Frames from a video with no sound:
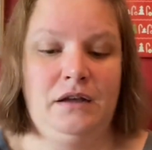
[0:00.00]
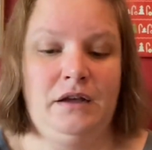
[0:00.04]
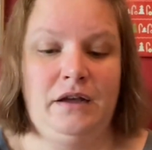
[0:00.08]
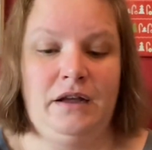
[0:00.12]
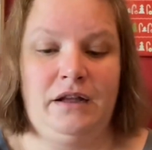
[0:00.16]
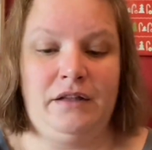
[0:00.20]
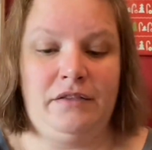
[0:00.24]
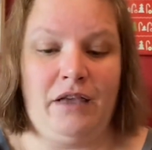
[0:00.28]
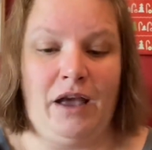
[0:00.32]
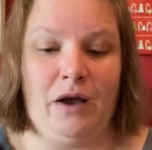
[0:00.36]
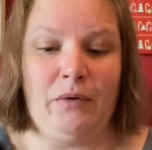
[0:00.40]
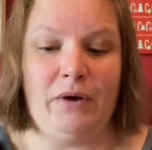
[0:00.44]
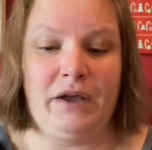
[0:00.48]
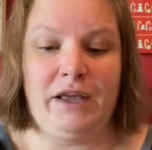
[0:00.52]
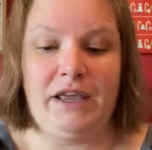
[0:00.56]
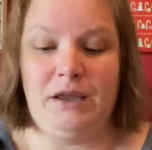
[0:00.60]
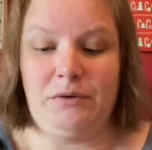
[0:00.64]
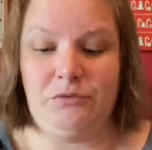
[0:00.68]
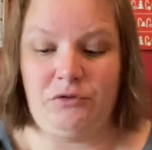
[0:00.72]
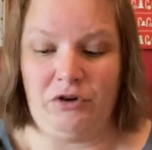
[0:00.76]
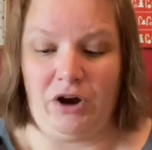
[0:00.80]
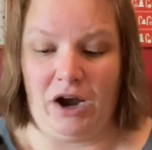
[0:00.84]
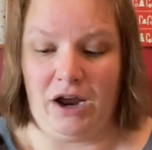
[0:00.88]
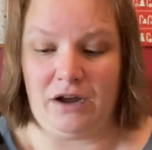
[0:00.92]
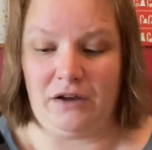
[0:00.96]
It's how I keep
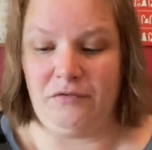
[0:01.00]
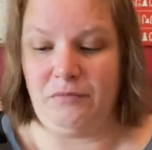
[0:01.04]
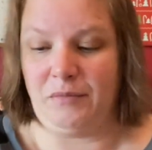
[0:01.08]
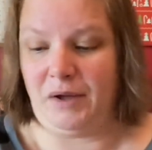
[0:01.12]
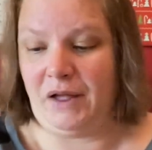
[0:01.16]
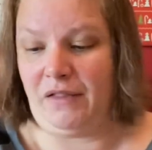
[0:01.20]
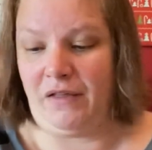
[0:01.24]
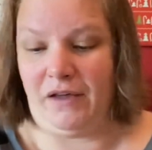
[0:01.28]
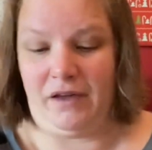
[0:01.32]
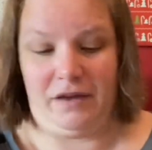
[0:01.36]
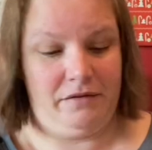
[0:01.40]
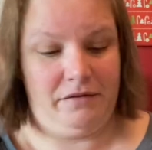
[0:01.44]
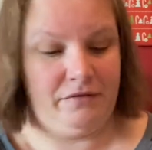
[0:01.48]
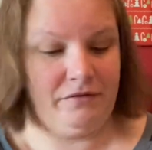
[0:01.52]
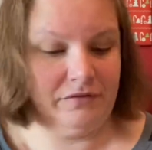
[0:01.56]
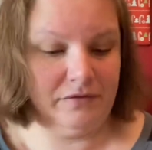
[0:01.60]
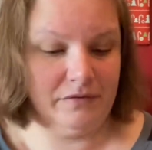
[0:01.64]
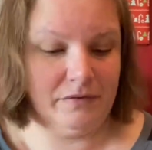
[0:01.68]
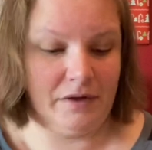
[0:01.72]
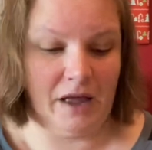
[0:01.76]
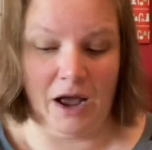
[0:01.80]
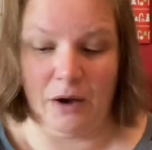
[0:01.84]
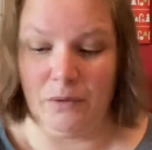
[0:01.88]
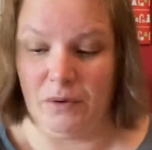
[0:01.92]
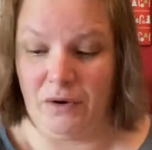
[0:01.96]
track of my life,
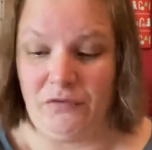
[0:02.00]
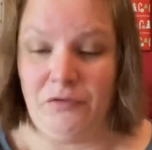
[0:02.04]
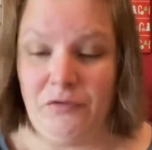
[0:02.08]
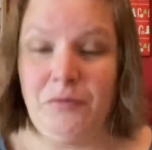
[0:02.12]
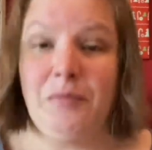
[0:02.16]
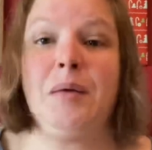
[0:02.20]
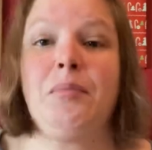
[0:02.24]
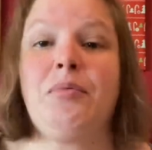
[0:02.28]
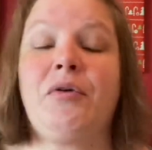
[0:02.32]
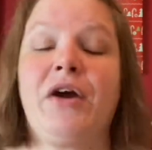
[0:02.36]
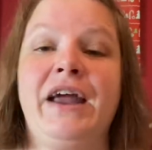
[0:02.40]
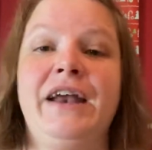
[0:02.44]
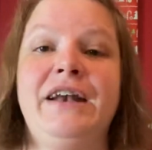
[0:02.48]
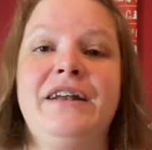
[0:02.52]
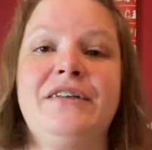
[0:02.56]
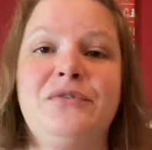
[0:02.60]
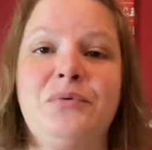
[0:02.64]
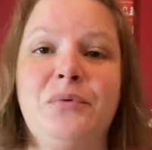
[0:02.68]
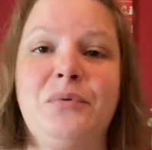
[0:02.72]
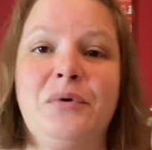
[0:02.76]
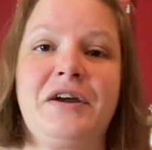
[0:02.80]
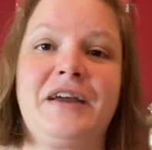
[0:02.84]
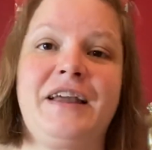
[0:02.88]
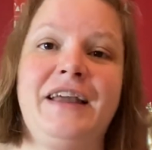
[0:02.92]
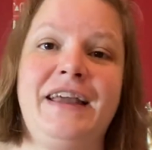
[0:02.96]
however my brain is
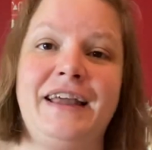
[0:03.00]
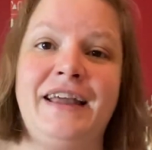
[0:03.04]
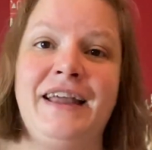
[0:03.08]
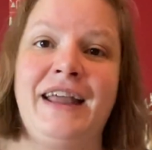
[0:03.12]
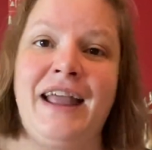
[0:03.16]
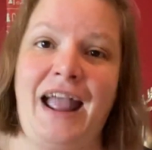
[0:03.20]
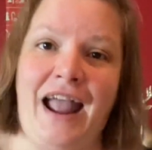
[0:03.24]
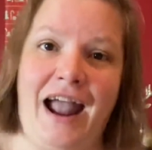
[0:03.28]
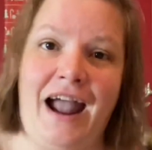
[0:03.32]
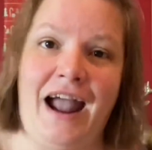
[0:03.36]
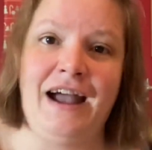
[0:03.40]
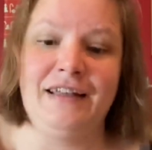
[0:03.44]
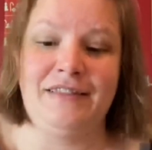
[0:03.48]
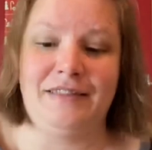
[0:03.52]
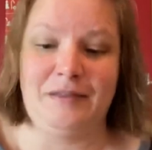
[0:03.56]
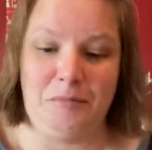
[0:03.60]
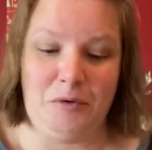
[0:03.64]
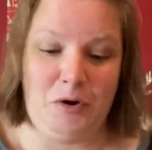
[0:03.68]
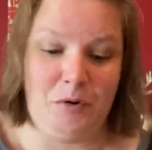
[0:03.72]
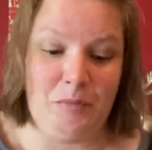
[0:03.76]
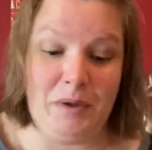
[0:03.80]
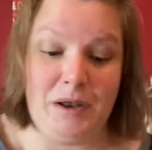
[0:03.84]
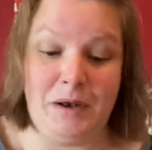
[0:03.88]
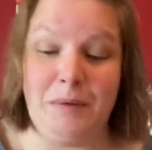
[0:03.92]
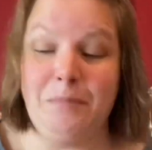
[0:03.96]
working at the
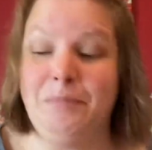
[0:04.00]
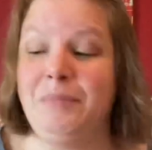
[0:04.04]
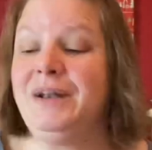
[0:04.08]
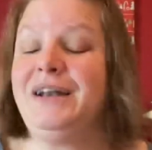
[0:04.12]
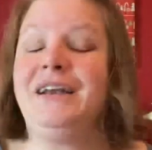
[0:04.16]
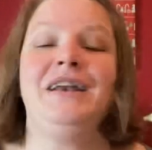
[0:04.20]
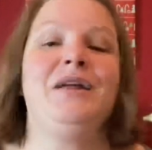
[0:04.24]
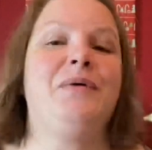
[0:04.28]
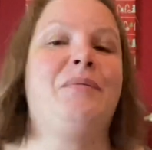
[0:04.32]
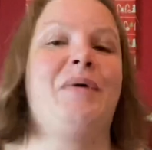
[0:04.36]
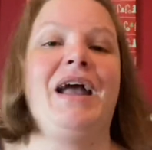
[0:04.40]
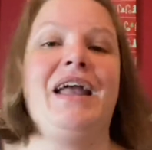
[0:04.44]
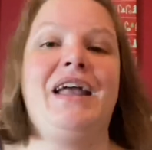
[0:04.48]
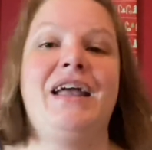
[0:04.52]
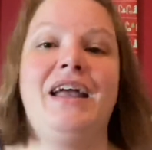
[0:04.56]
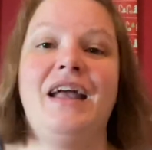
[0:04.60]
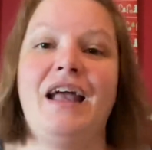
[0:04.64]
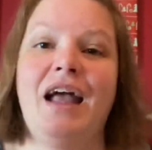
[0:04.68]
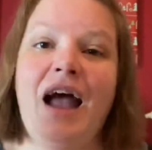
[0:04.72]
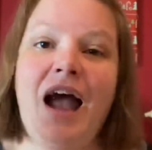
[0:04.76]
moment. But anyway,